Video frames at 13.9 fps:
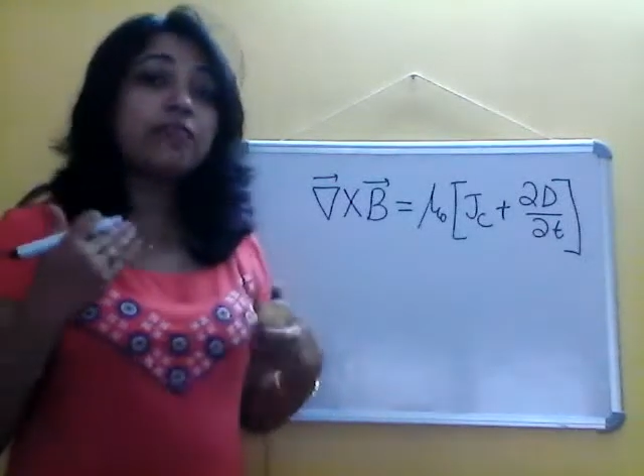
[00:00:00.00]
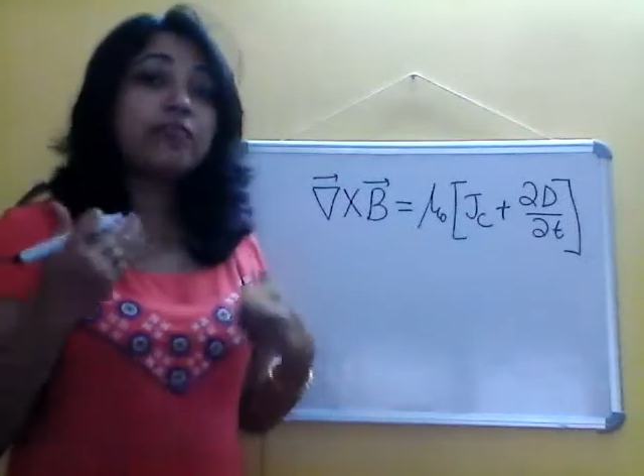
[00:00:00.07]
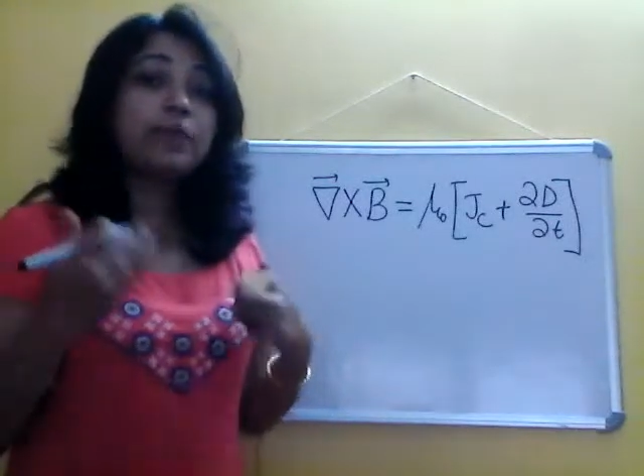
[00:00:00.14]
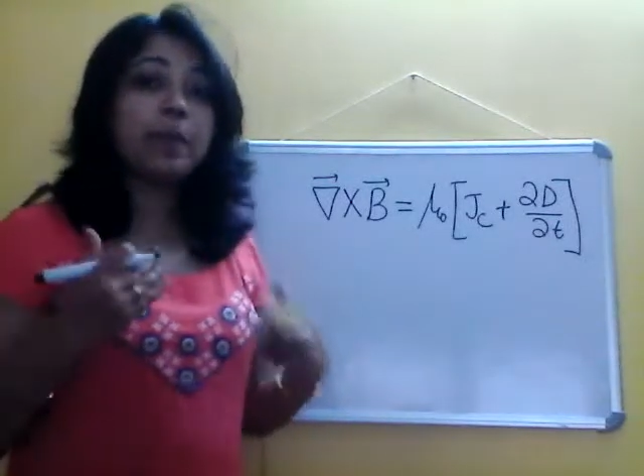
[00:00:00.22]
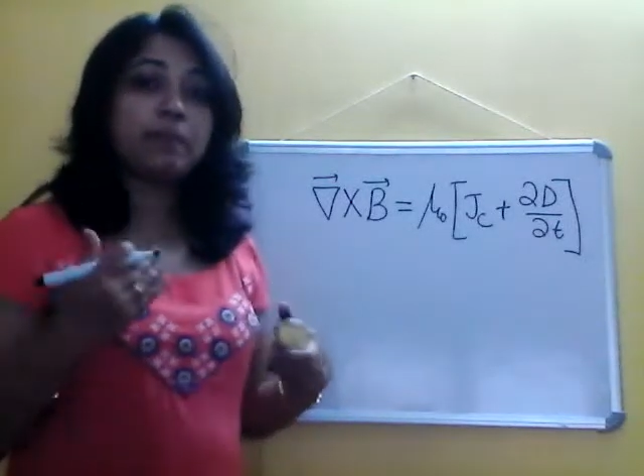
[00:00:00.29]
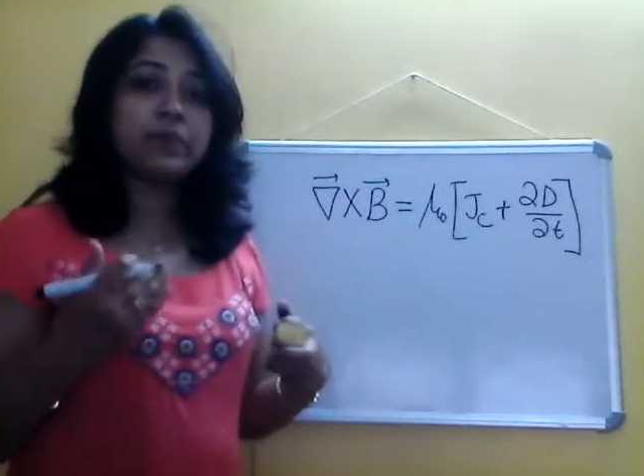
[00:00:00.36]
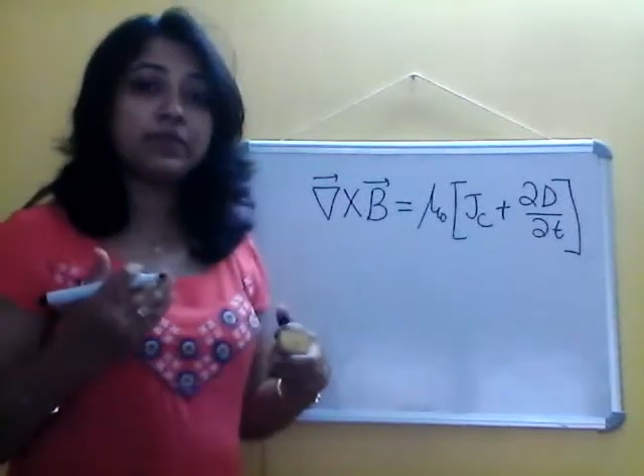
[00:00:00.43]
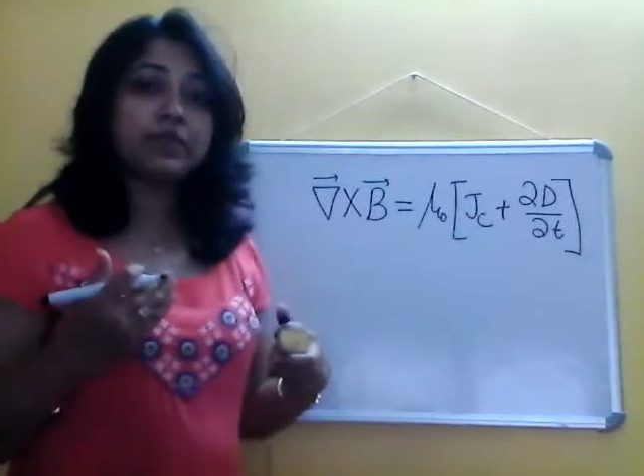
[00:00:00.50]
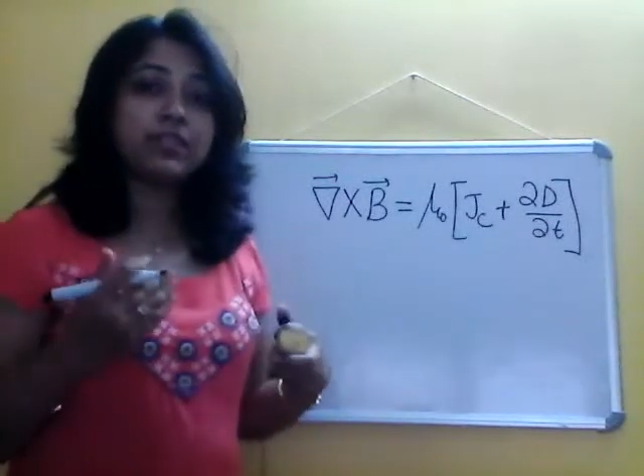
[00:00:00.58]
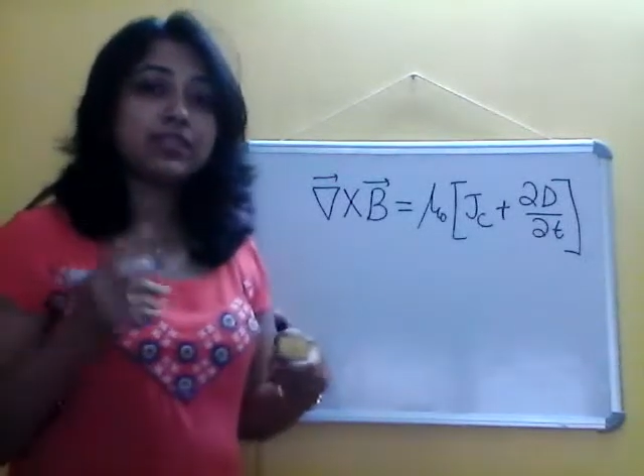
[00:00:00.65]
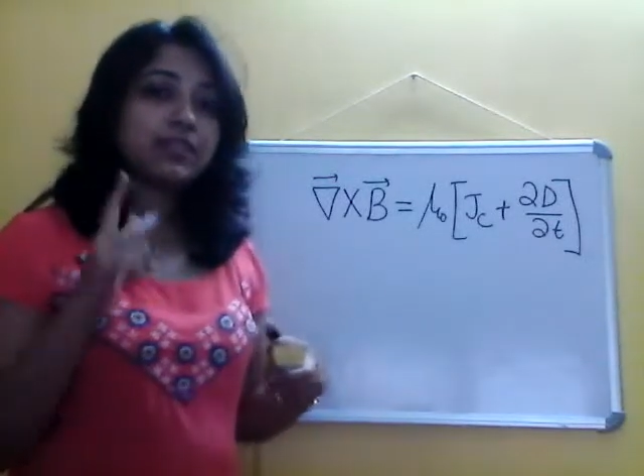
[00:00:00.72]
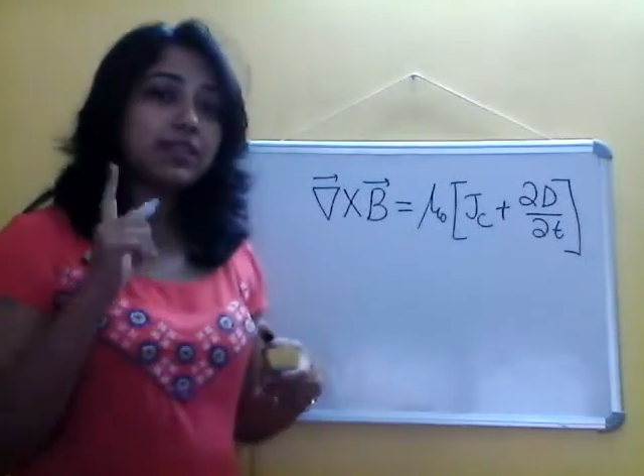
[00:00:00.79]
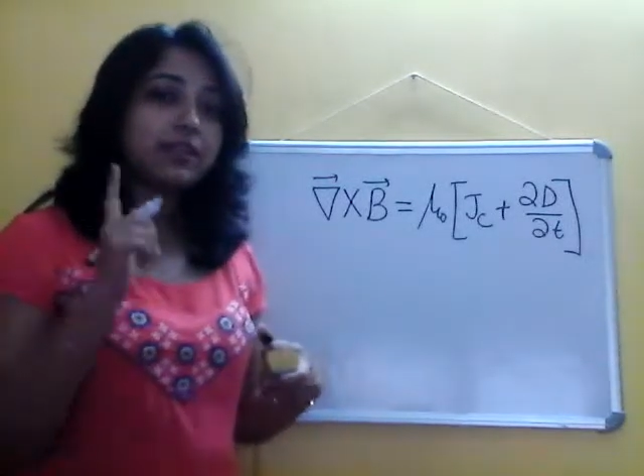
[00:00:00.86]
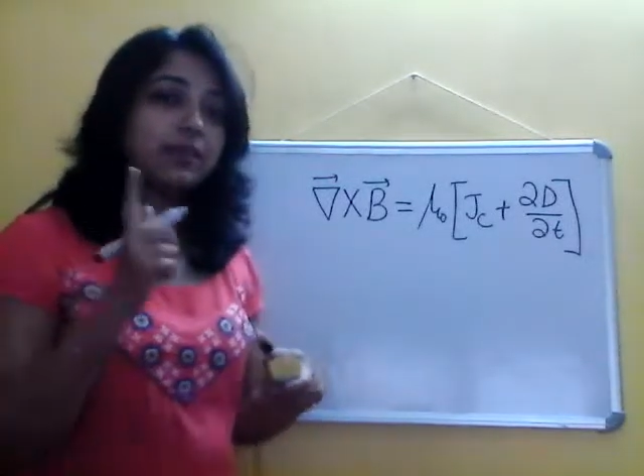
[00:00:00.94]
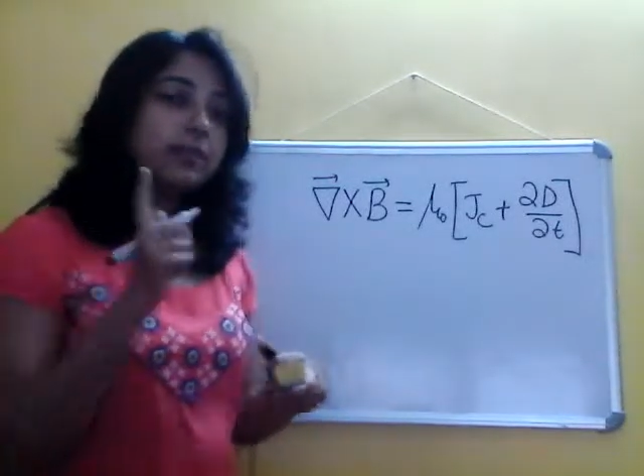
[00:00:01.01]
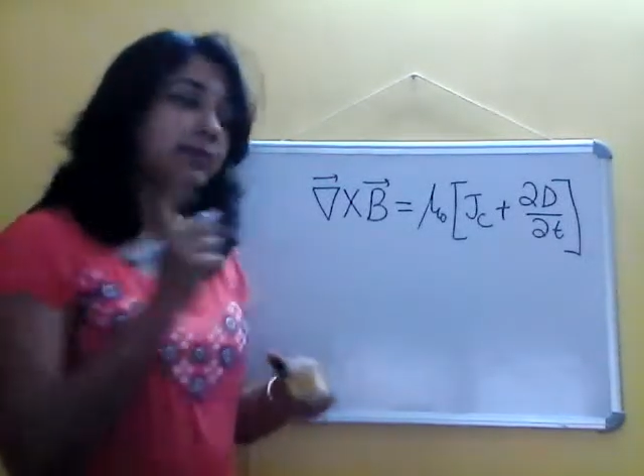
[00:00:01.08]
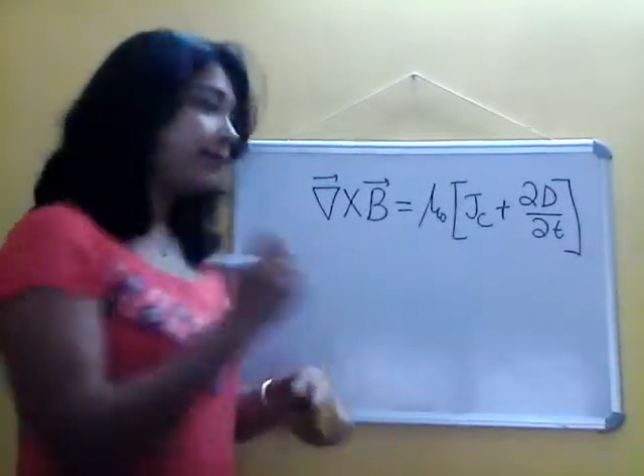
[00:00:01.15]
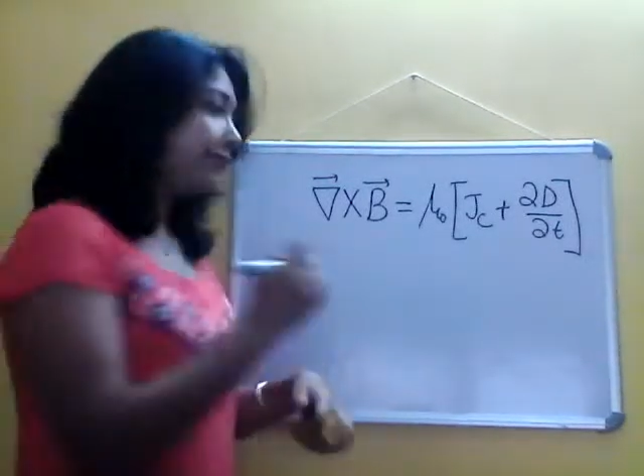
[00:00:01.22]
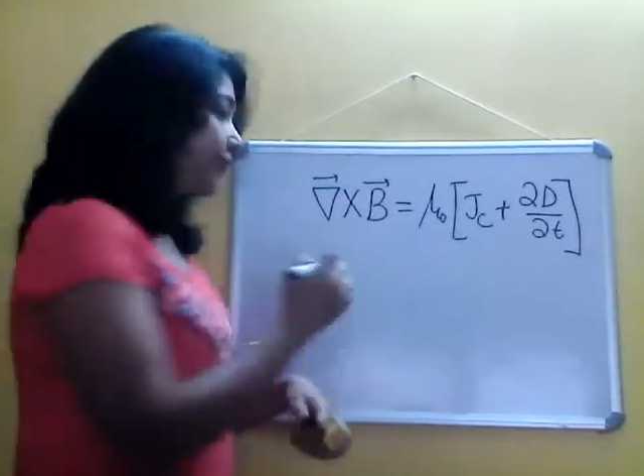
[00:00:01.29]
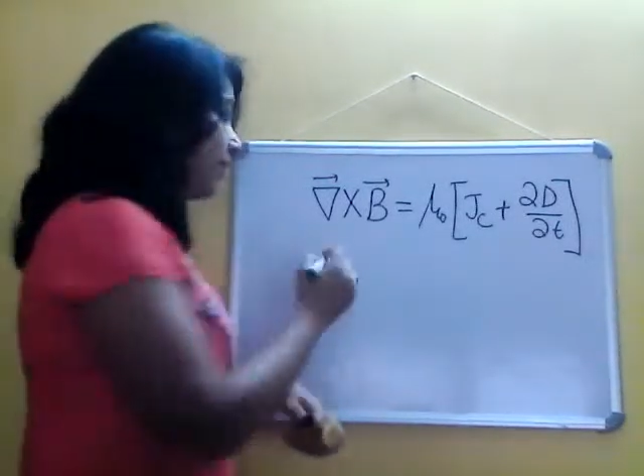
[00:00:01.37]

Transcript: remember this? The